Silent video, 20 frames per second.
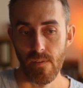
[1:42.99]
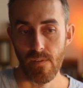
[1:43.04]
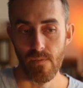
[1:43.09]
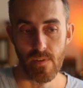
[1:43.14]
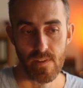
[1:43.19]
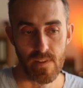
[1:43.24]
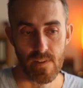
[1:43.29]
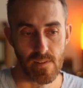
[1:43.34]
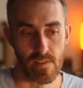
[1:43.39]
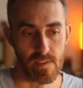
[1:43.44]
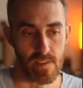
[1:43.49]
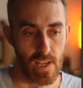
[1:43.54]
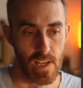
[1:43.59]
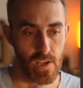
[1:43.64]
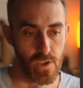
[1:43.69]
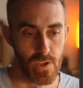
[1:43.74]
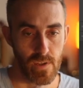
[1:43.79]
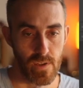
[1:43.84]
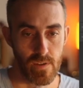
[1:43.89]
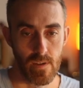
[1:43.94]

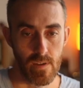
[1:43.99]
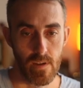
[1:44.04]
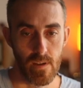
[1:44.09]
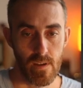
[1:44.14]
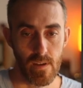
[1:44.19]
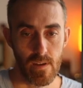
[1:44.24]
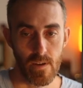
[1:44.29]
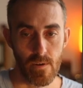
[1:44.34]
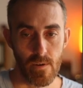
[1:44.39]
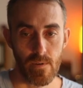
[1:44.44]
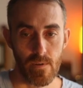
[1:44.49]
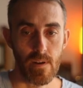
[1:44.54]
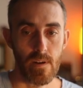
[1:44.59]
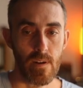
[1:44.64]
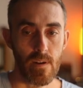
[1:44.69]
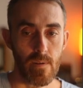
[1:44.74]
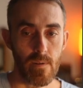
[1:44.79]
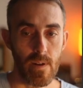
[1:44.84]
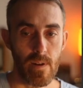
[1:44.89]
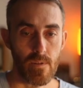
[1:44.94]
visualization here,
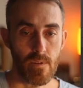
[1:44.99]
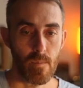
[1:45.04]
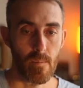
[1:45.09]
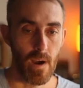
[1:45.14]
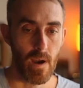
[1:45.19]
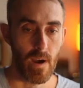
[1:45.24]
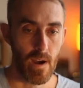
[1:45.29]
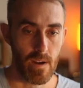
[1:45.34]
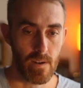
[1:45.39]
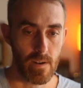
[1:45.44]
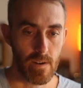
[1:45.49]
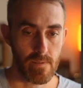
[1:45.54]
a render bar,